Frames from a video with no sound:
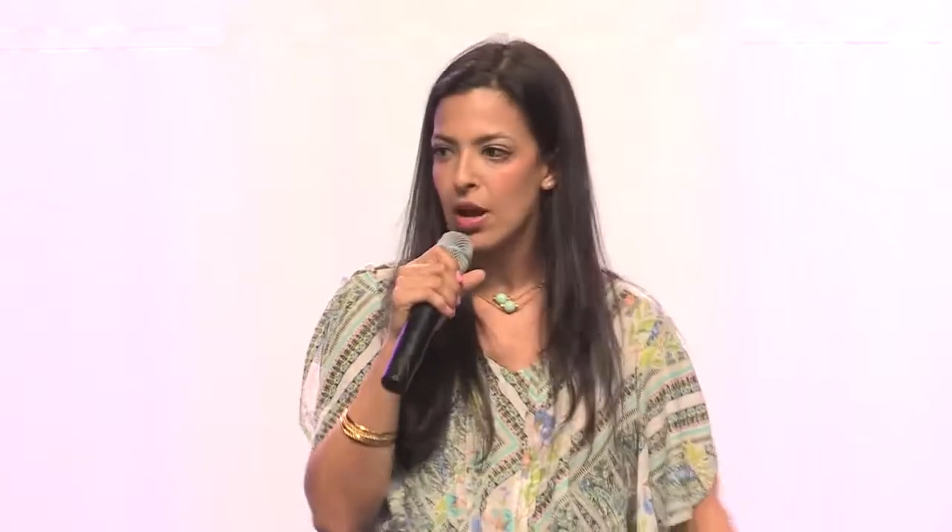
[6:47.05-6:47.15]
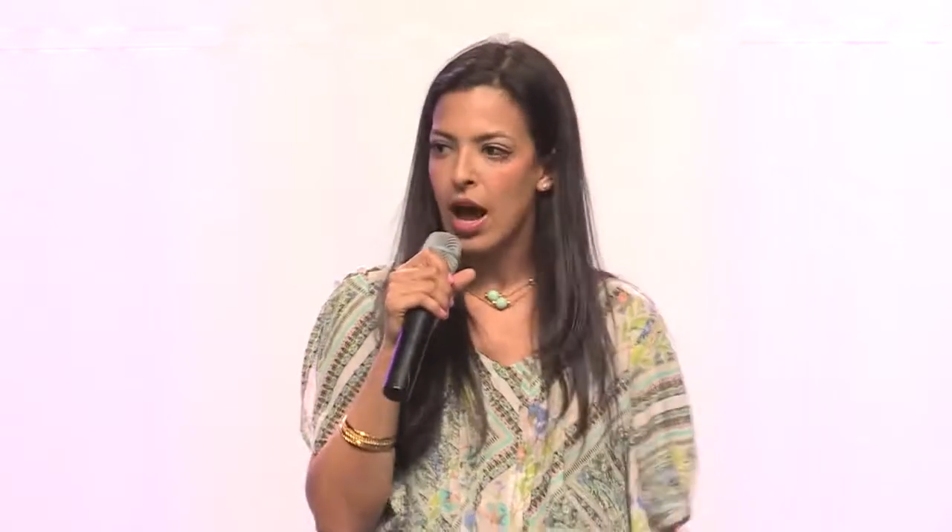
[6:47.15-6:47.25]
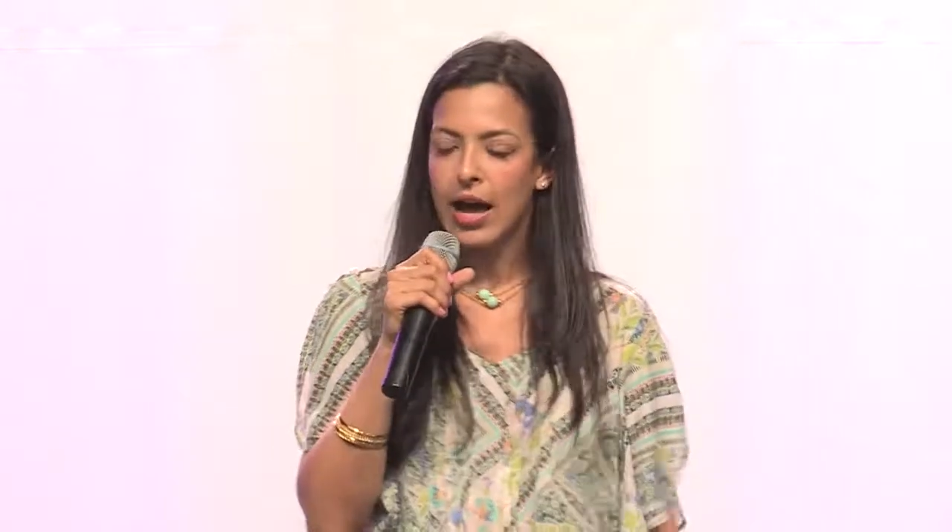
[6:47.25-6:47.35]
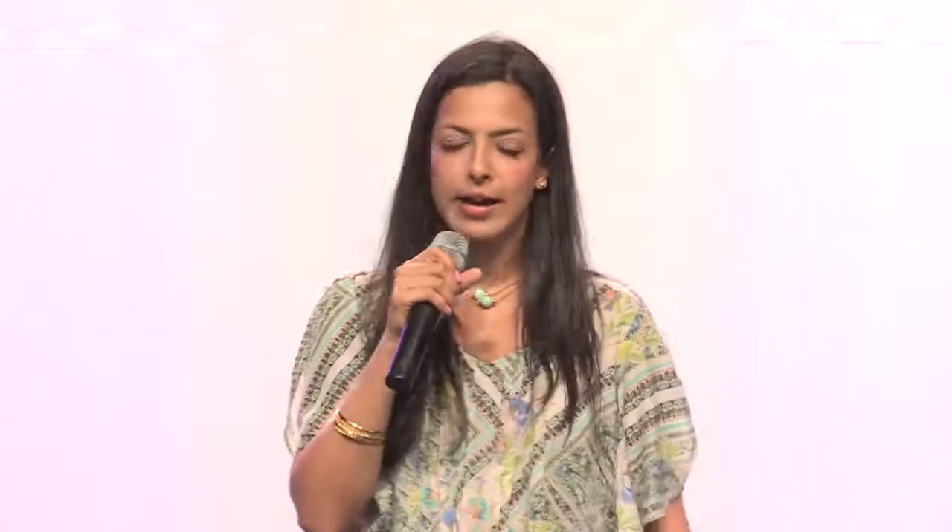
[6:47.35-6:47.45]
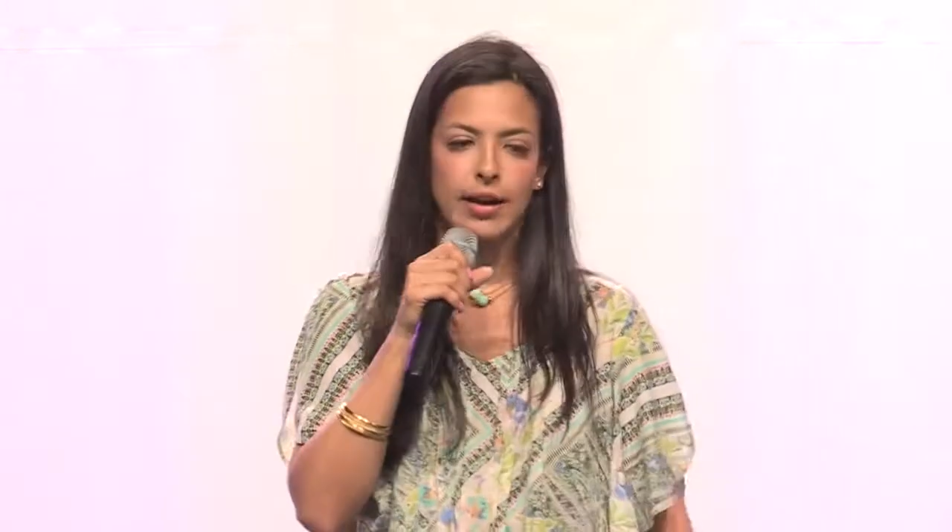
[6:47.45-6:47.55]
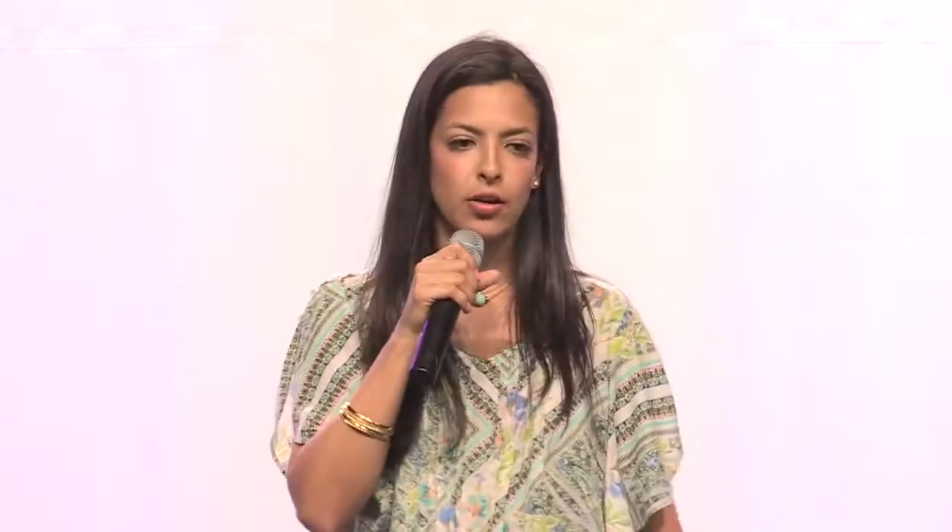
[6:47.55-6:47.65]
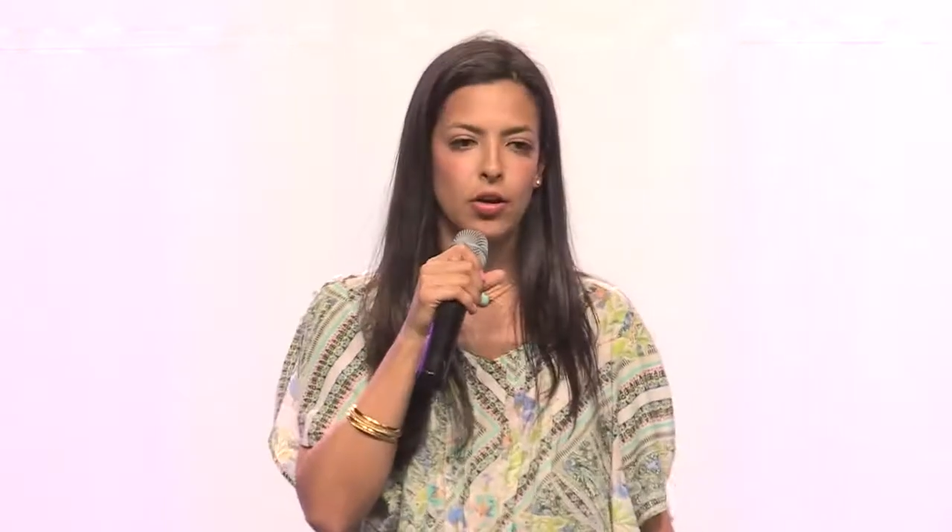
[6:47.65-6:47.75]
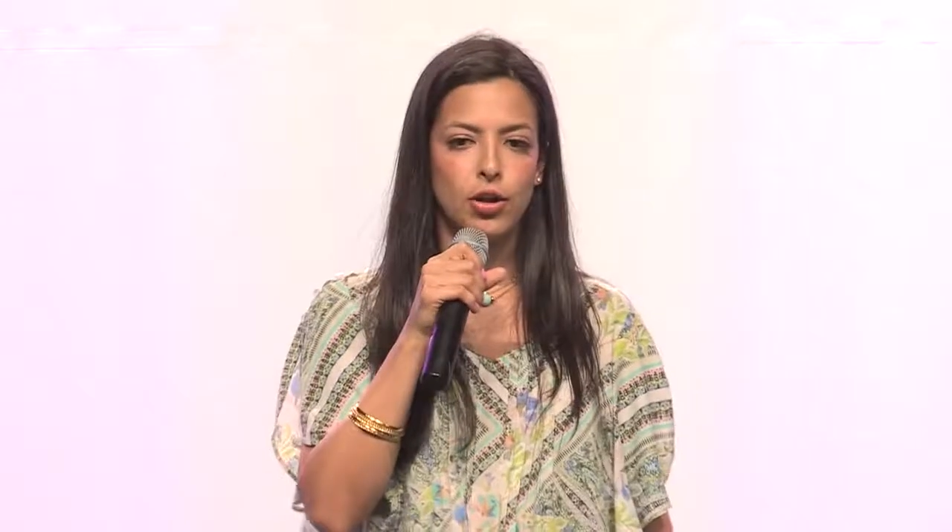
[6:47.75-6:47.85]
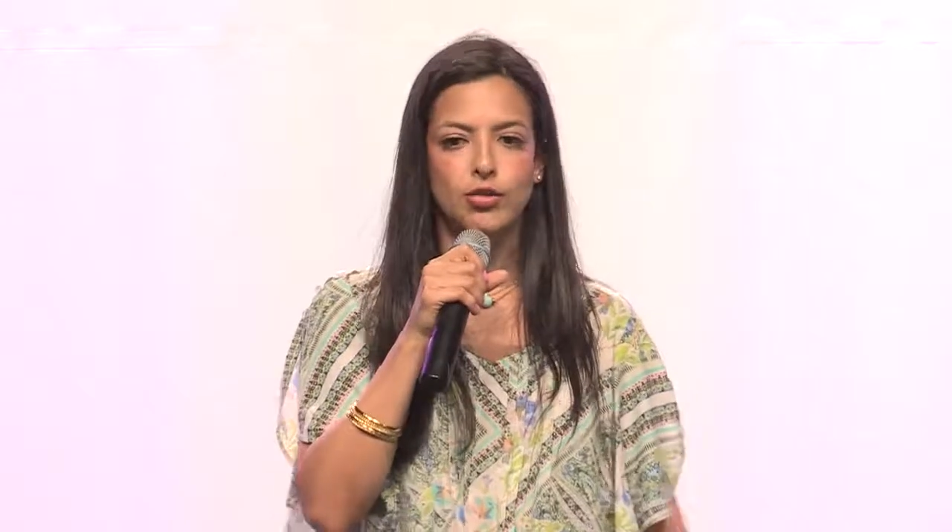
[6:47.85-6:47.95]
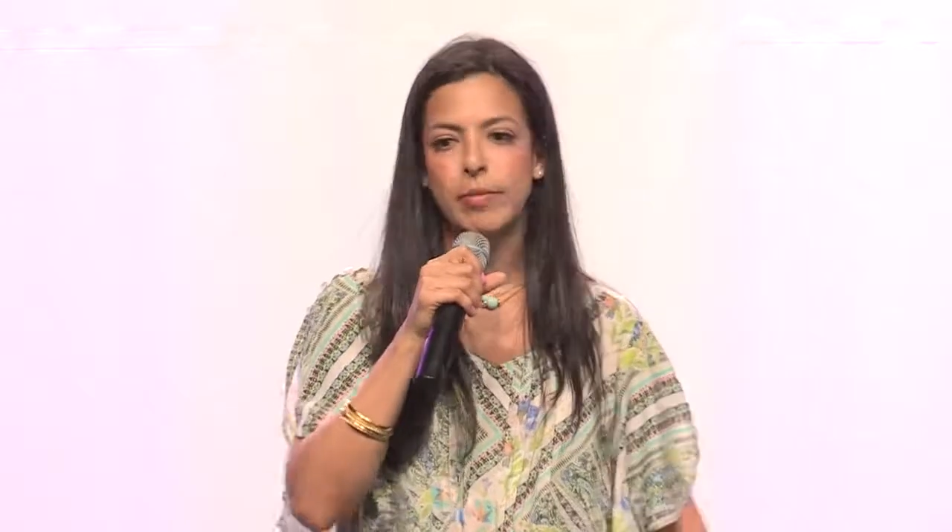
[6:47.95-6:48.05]
I got
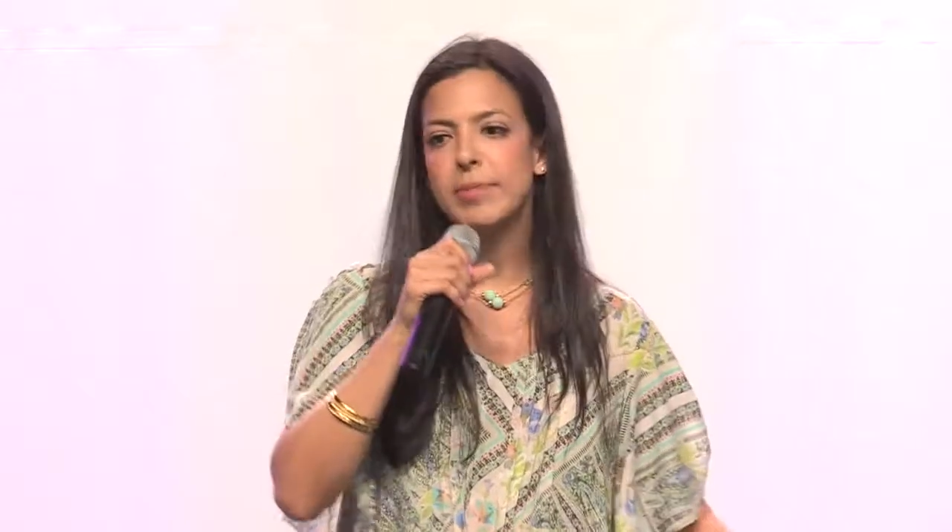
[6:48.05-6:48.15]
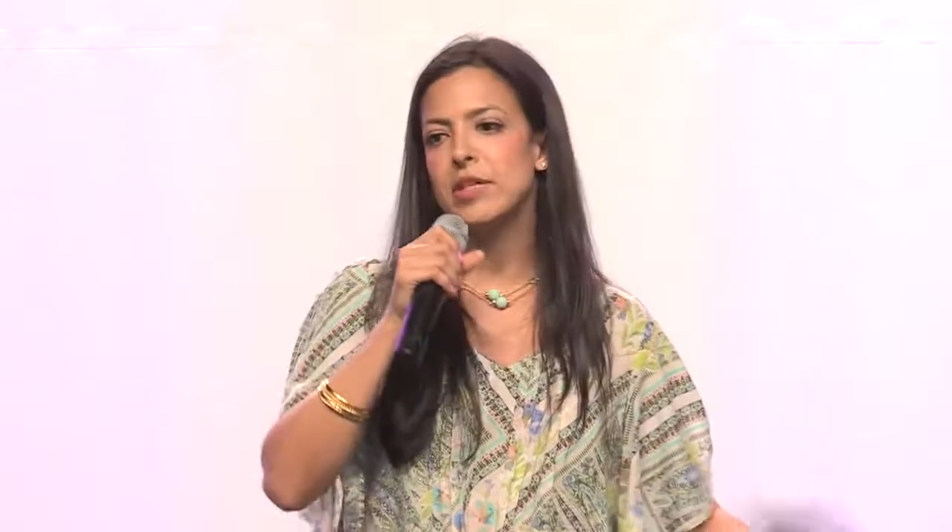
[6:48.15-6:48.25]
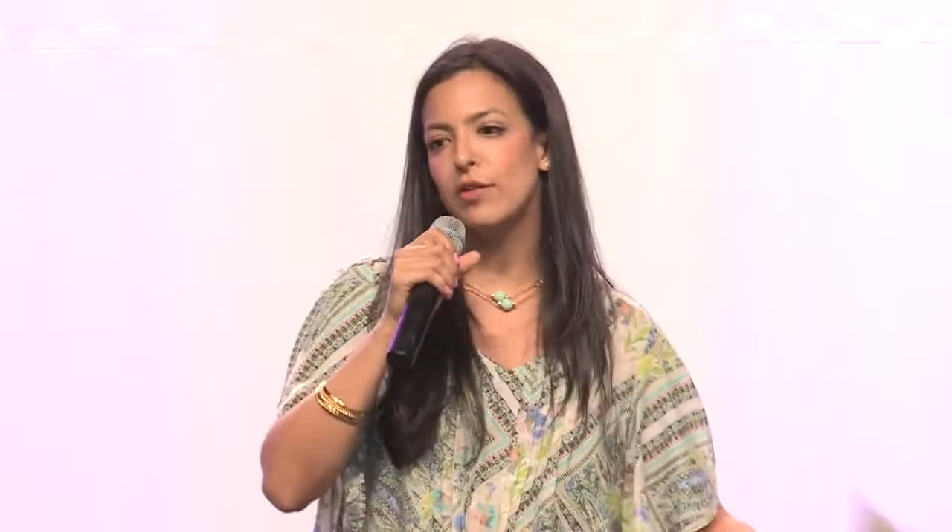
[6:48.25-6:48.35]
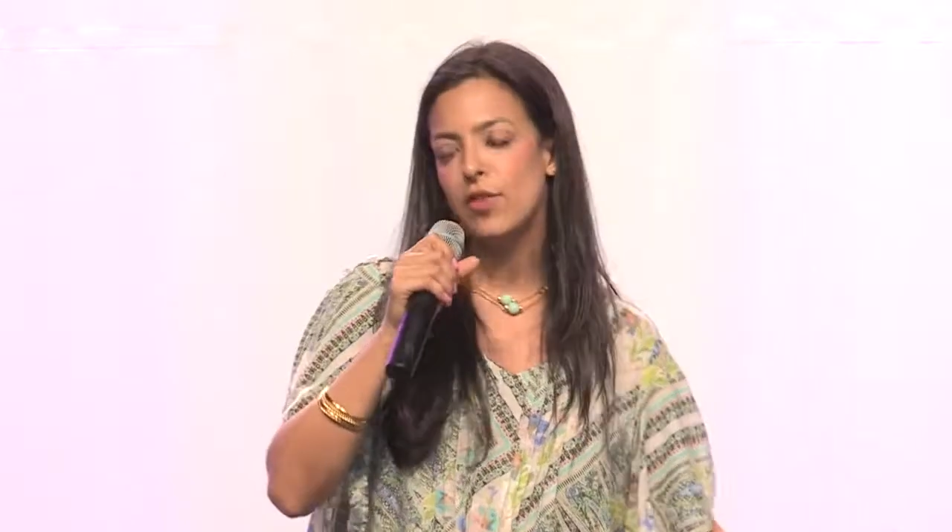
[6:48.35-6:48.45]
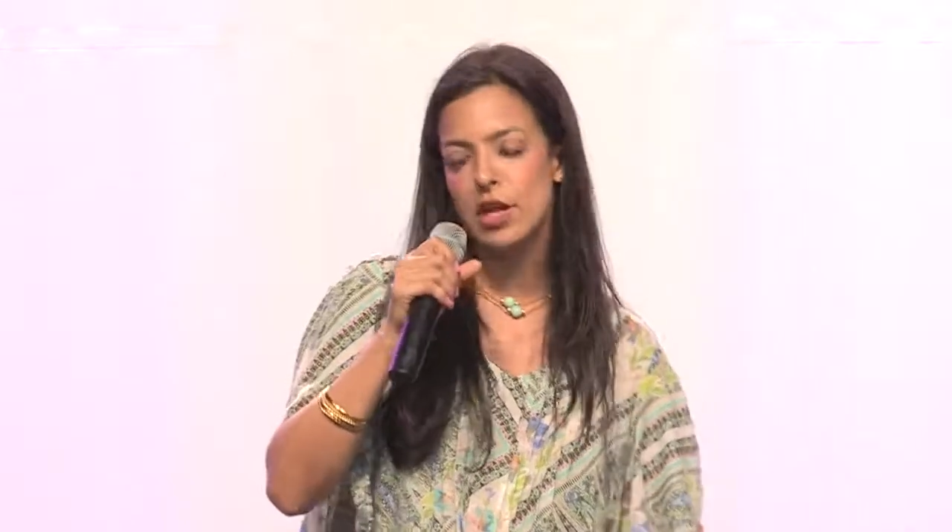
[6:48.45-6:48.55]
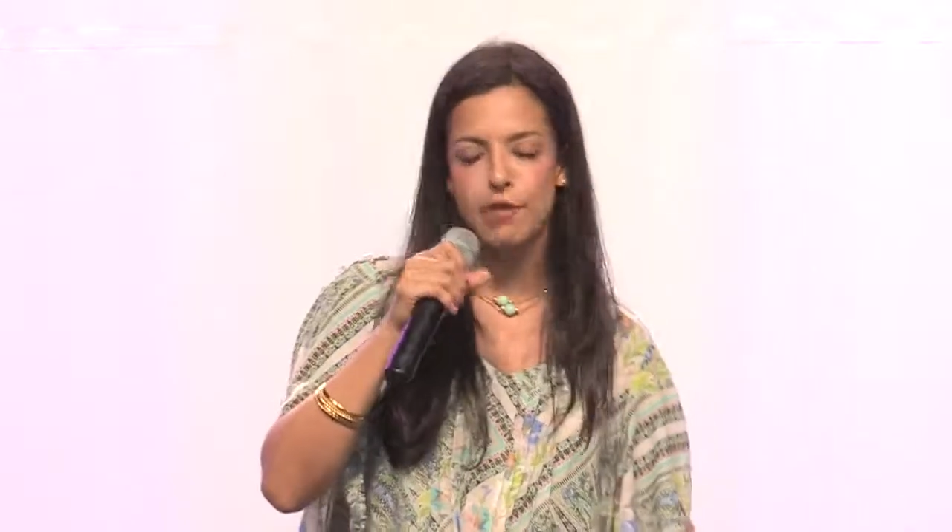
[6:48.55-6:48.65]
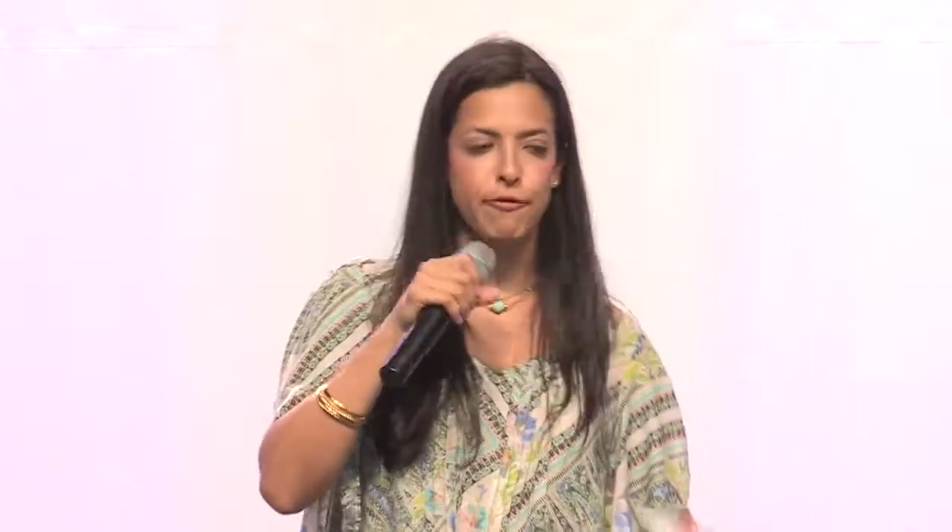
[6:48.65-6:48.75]
calls from MTV,